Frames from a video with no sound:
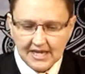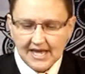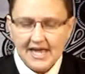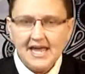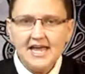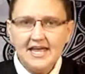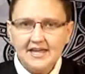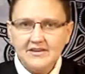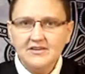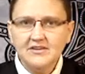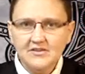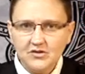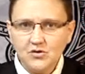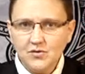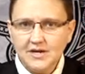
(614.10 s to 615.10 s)
in
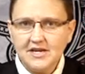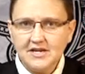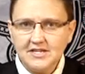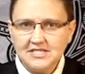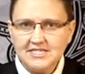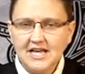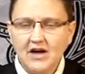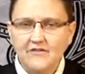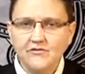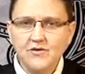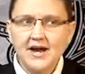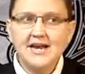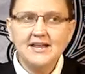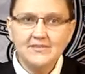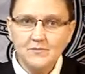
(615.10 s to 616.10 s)
the grid itself,
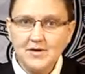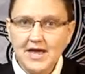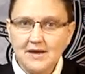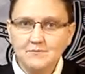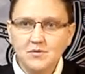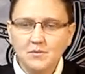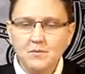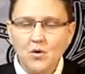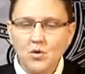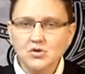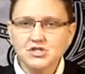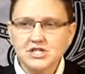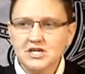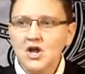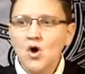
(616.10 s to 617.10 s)
right? And then we had
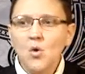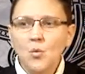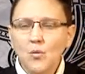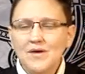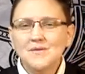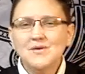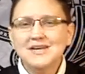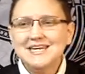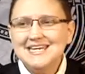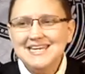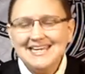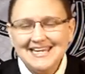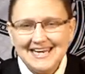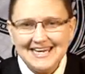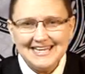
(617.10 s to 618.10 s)
propulsion. We wouldn't
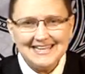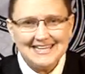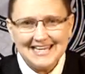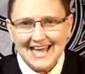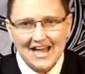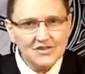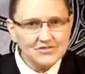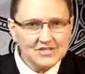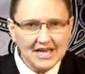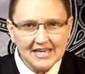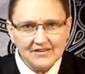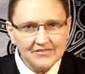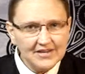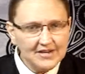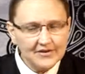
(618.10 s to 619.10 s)
need anything outside
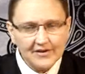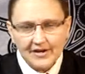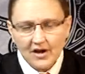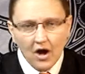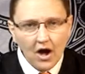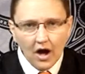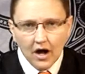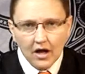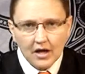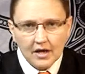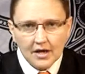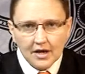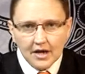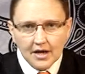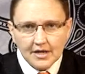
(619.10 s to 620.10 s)
of here at all.
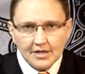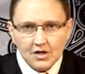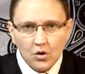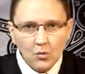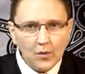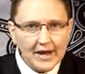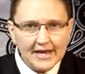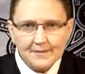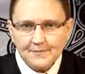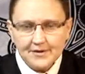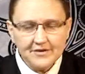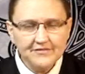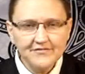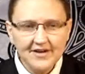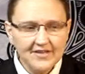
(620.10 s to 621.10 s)
You know, a way to
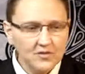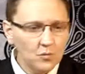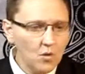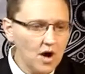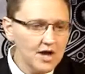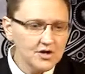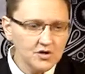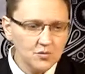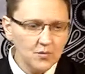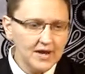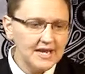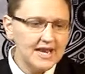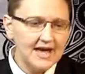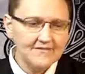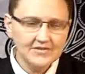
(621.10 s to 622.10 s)
purify the water, a
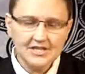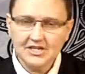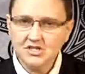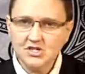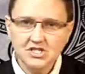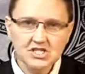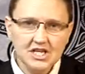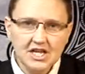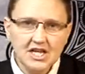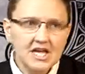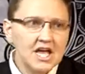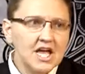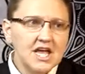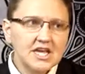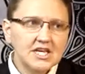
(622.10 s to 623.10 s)
way to have electricity.
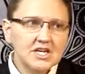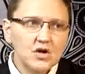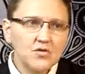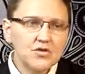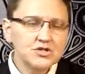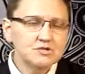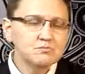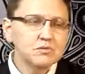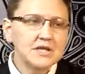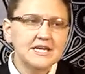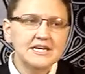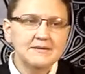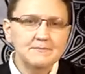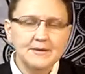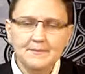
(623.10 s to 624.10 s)
You know, there's
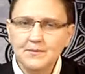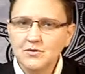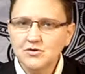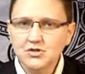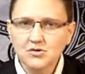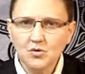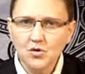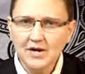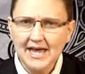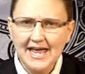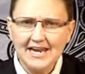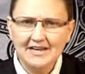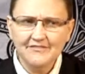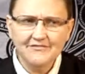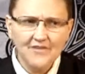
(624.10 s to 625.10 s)
plenty of people who do
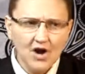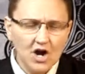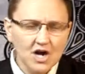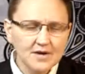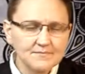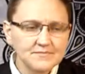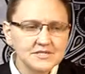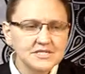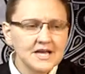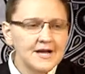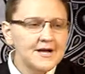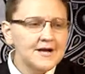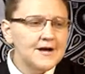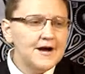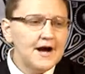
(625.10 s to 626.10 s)
organic farms.
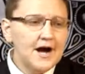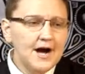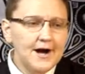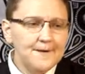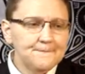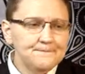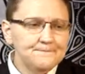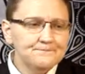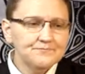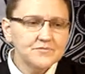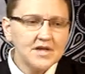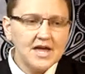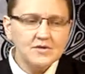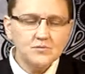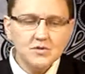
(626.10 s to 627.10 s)

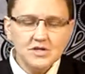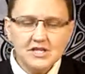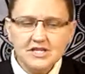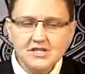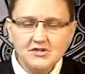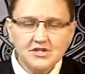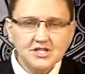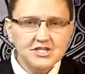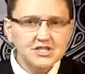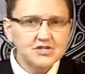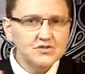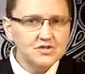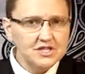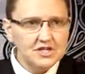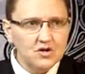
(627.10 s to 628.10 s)
And really you can
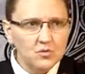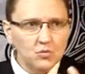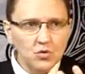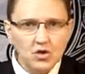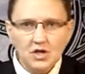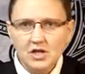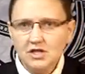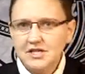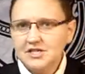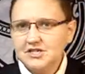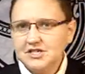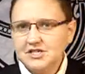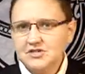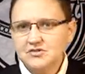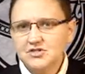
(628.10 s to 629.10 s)
do, you know, wool, and you
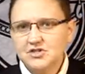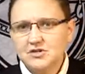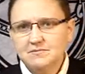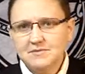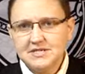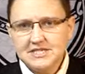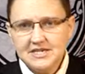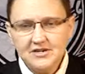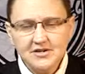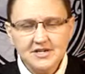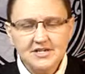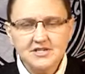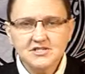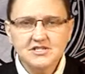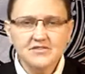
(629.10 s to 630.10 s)
can do certain
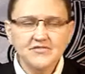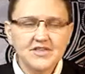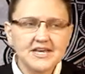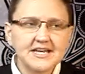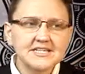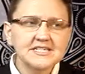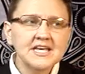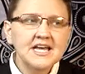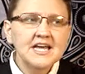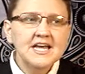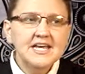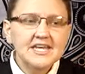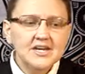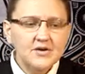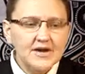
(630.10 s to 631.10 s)
materials and things.
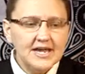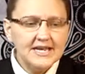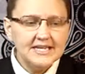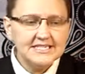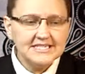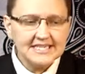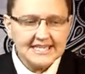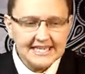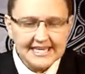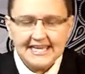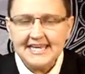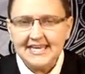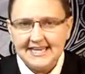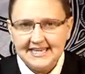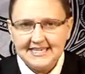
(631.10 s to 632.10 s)
You know, it is
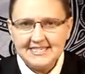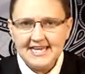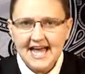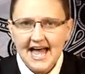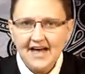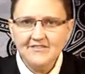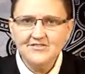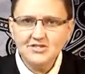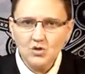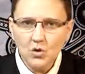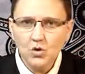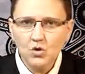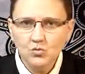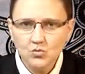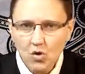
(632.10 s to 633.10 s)
key to have
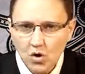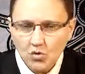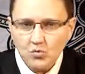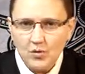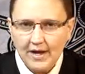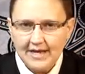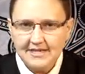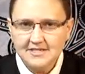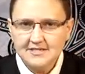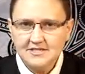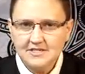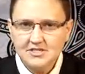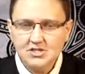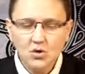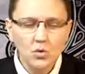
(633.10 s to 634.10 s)
solar roadways,
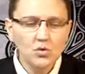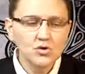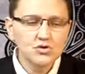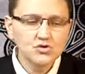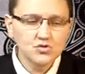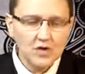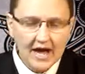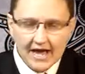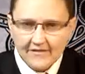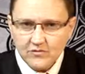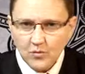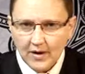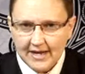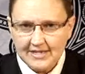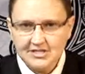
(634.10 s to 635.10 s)
solar
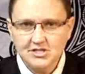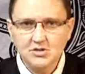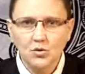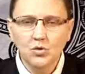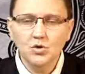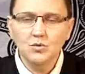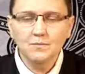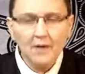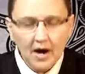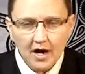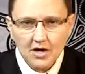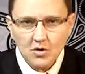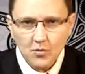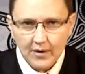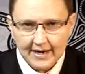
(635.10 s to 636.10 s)
driveways, solar
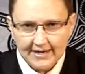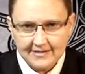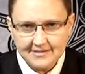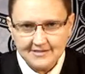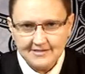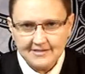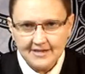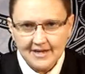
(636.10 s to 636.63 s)
parkways.